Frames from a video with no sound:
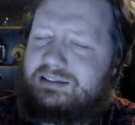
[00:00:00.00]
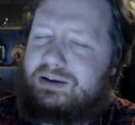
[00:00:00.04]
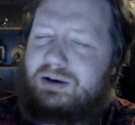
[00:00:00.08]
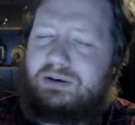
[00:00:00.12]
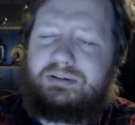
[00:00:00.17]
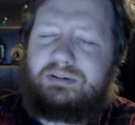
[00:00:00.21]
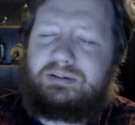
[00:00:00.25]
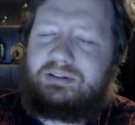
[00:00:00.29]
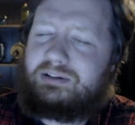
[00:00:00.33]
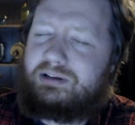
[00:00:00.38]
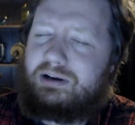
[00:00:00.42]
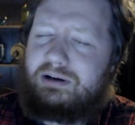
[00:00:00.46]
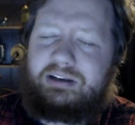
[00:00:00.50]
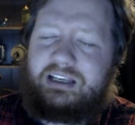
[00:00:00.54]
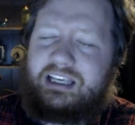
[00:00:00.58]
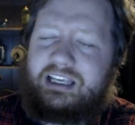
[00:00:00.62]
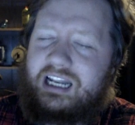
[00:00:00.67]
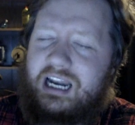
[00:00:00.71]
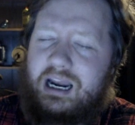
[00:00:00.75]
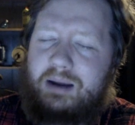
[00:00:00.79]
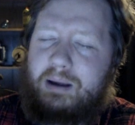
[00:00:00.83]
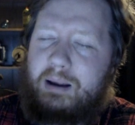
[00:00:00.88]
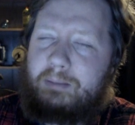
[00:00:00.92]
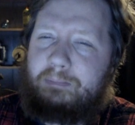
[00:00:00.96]
Don't
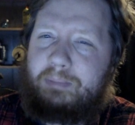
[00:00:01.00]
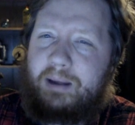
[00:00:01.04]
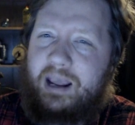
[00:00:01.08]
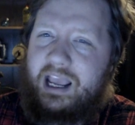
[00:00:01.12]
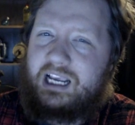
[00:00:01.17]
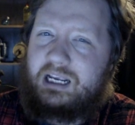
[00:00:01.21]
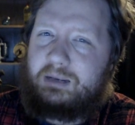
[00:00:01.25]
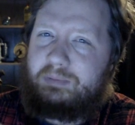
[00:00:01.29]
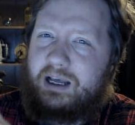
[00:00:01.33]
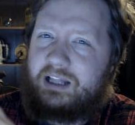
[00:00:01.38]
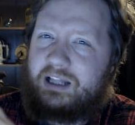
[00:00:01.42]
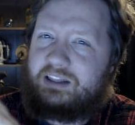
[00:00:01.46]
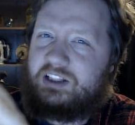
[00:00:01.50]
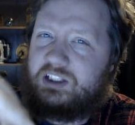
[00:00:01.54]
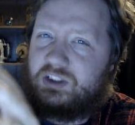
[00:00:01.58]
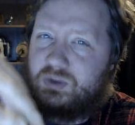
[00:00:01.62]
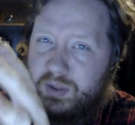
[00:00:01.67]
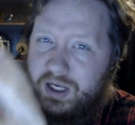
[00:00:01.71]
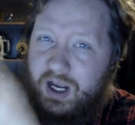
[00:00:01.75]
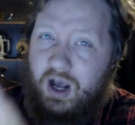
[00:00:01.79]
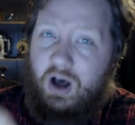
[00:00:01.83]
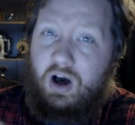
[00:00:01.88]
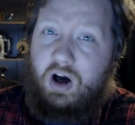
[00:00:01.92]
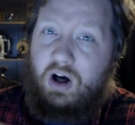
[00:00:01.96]
get on my back about this.
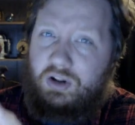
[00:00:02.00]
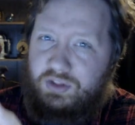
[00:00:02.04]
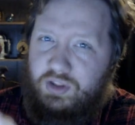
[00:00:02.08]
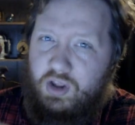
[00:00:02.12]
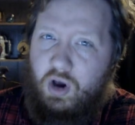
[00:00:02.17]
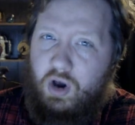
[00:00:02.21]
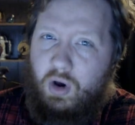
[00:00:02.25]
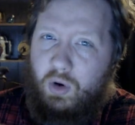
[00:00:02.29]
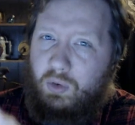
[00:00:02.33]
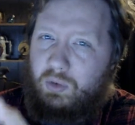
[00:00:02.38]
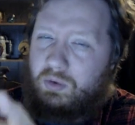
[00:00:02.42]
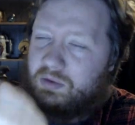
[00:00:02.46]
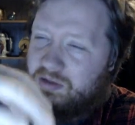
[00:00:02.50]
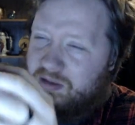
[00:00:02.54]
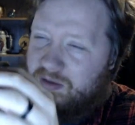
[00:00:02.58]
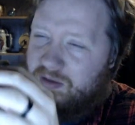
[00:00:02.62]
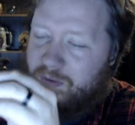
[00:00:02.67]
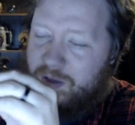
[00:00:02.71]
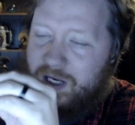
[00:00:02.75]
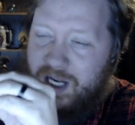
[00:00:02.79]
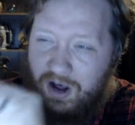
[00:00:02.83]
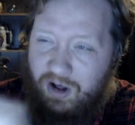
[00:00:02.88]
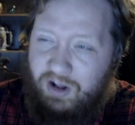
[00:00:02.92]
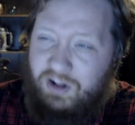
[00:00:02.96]
We all know
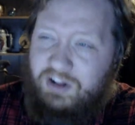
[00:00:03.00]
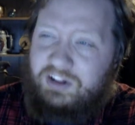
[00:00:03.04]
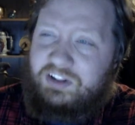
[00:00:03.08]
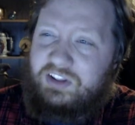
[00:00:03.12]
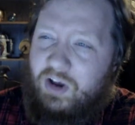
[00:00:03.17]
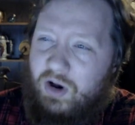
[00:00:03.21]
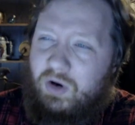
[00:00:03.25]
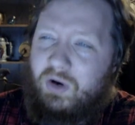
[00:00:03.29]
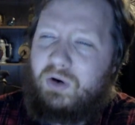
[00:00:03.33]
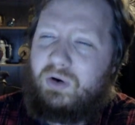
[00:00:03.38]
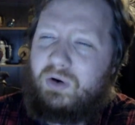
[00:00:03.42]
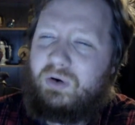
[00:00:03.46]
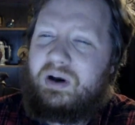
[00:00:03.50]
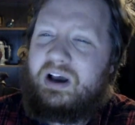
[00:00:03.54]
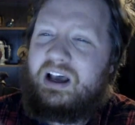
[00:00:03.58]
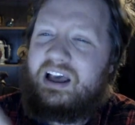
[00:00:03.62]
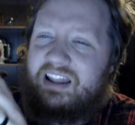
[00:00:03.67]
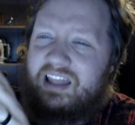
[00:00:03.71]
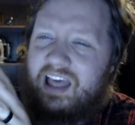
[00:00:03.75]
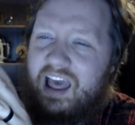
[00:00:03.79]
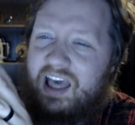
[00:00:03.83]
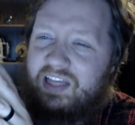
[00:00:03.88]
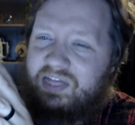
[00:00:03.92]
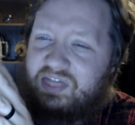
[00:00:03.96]

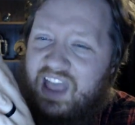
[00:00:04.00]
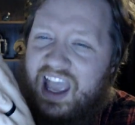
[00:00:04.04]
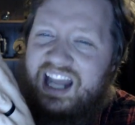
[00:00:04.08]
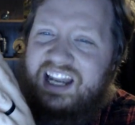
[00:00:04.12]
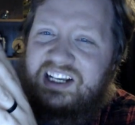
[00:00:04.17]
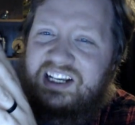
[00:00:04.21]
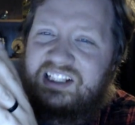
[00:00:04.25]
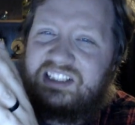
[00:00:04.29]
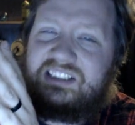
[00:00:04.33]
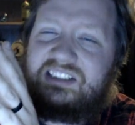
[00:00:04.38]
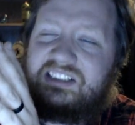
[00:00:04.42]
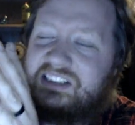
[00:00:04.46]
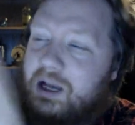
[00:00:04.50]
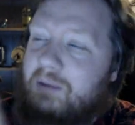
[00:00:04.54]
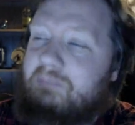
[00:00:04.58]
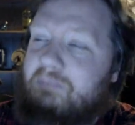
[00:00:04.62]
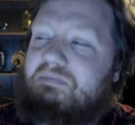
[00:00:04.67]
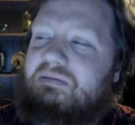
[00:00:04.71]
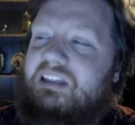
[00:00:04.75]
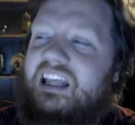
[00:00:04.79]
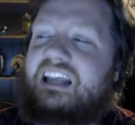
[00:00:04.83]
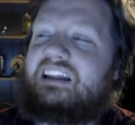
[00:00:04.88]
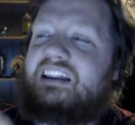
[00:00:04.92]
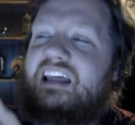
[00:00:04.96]
that is
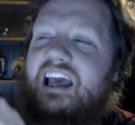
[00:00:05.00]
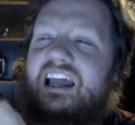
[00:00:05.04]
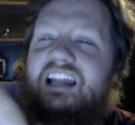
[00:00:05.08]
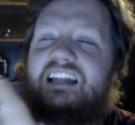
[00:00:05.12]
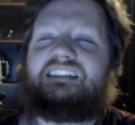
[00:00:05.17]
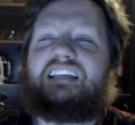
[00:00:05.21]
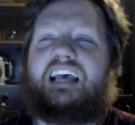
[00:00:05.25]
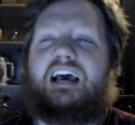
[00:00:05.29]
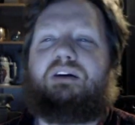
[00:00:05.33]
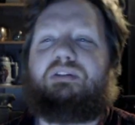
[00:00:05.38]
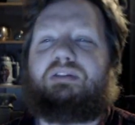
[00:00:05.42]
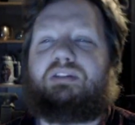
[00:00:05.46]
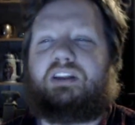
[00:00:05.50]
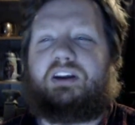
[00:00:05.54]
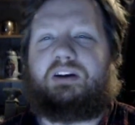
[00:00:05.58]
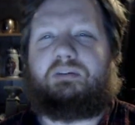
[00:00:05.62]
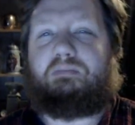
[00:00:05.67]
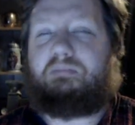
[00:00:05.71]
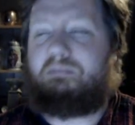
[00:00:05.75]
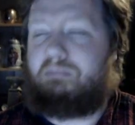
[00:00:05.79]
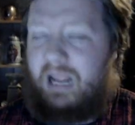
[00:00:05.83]
something that is out there.